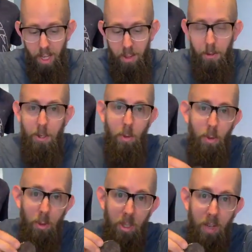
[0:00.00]
And then there's some
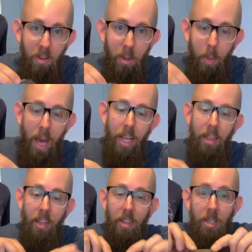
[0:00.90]
cool stuff on the back,
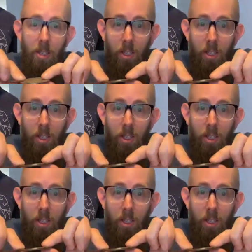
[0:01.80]
and like this